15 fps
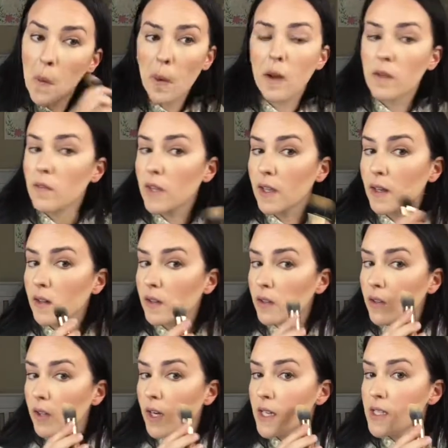And if you get a
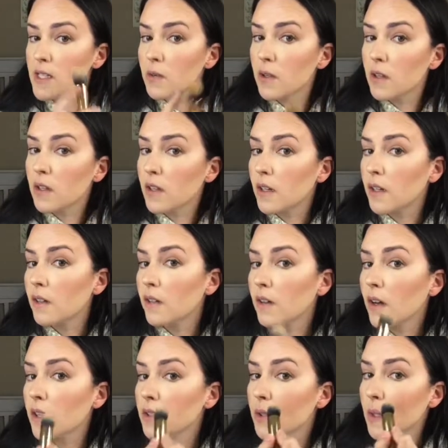little crazy with your
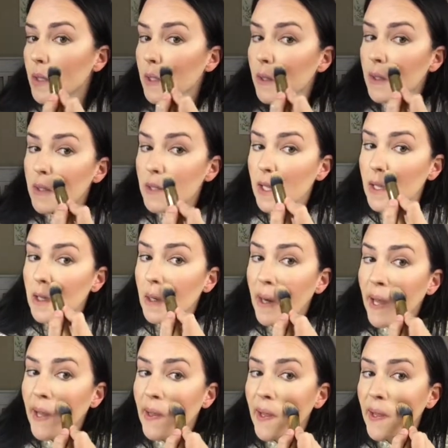contour, you can take your
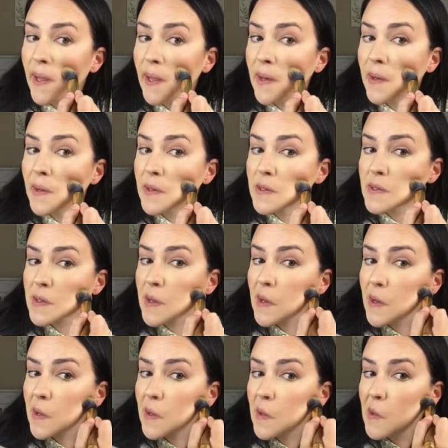highlight end and just
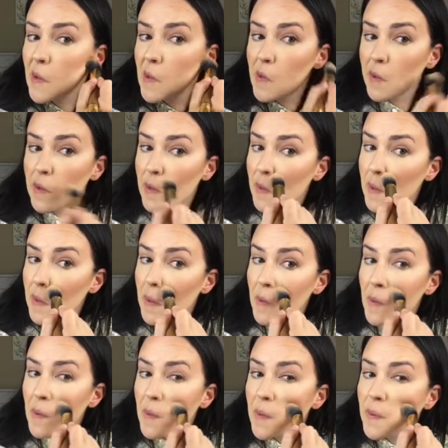kind of
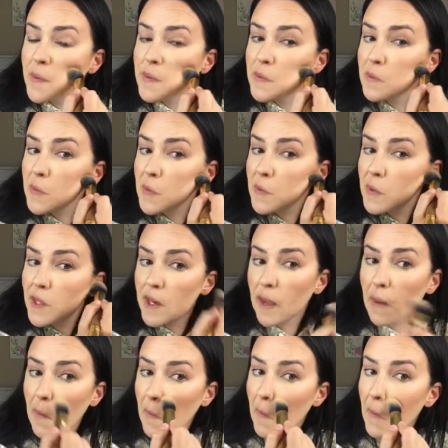smooth it
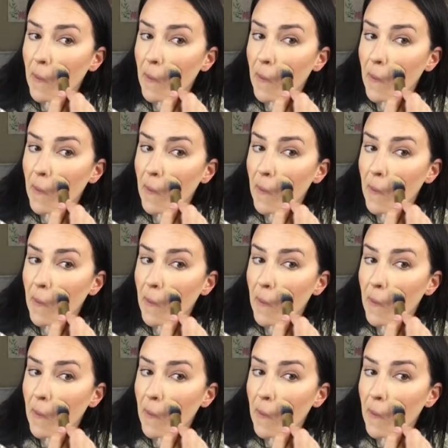out.